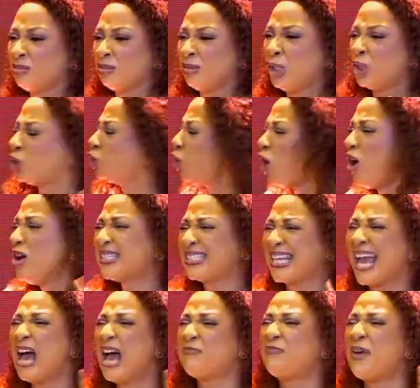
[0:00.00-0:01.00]
Don't
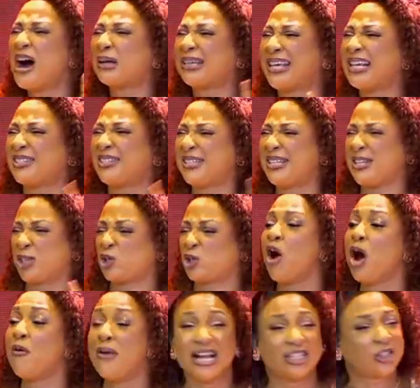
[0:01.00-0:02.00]
ever get
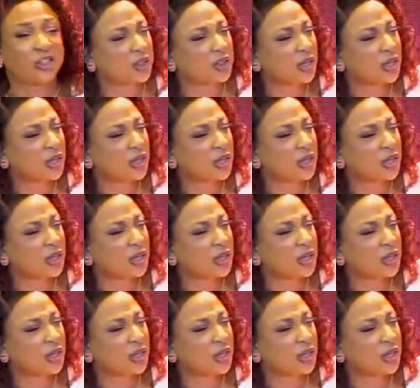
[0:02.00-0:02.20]
discouraged